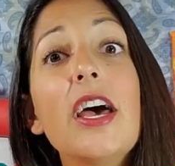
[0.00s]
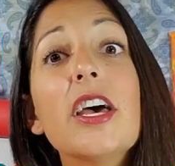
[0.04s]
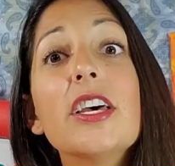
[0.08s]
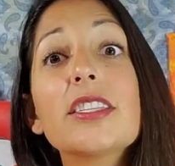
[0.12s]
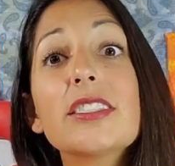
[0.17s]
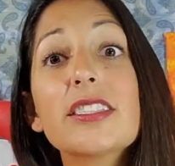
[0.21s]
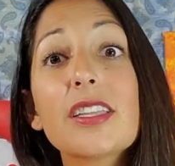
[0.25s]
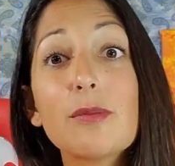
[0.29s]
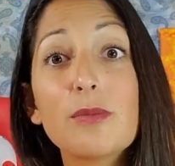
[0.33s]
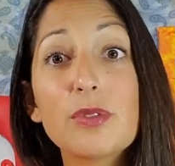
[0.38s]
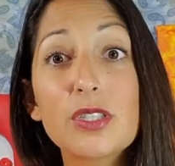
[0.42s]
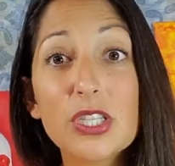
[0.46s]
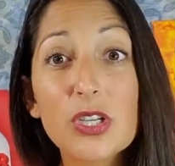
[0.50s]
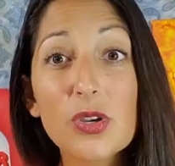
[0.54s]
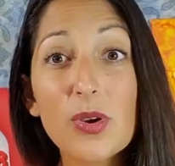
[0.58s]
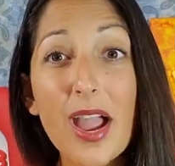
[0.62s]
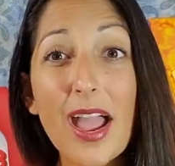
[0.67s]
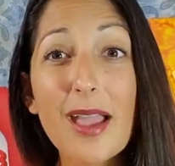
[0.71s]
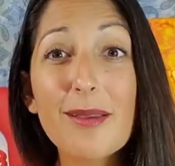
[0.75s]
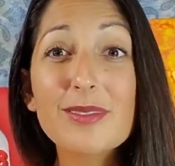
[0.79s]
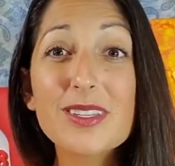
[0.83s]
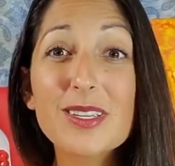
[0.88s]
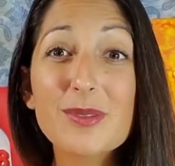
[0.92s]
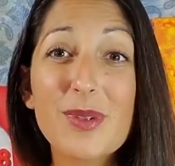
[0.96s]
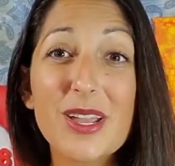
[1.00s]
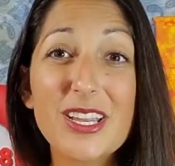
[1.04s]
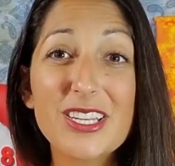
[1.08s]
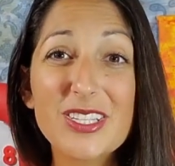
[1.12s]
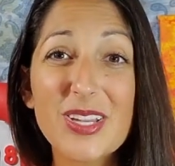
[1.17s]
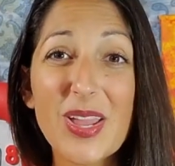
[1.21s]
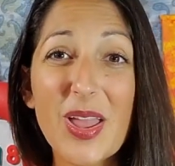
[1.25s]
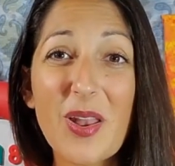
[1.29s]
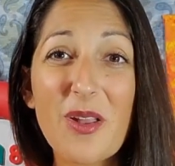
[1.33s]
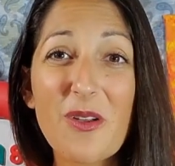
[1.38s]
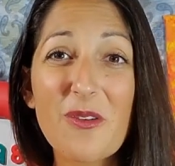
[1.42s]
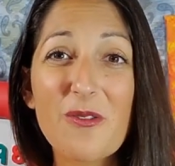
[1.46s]
subscribe to my
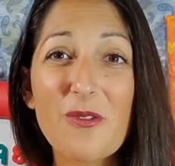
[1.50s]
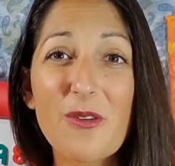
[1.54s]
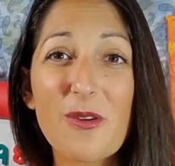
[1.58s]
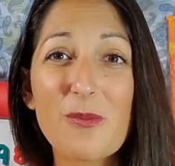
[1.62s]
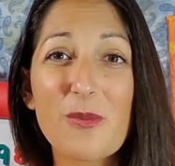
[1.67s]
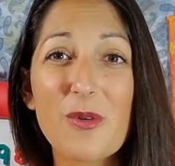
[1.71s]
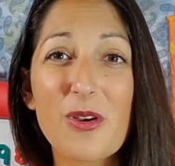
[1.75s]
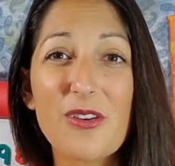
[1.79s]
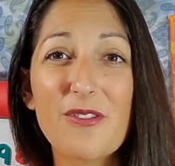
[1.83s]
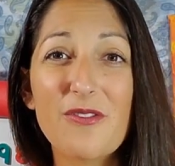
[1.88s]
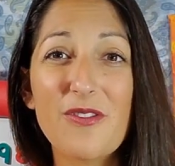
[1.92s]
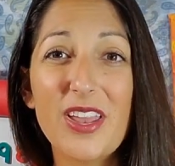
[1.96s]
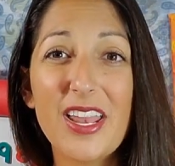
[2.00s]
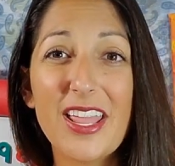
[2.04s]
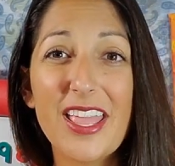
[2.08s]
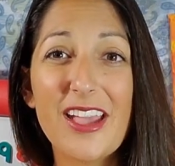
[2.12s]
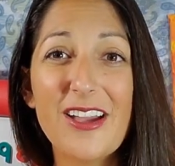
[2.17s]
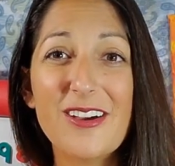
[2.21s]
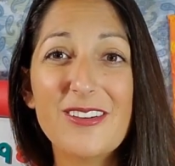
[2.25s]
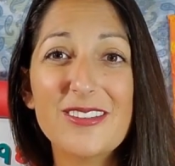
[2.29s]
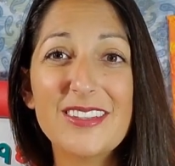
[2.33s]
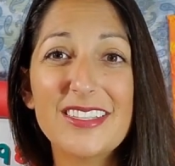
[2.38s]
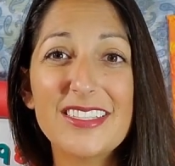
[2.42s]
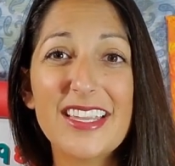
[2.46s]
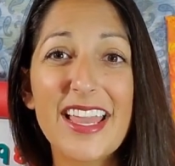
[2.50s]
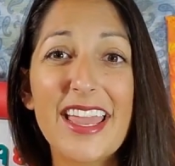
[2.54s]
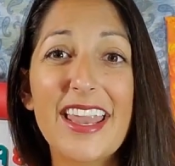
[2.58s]
channel for more videos,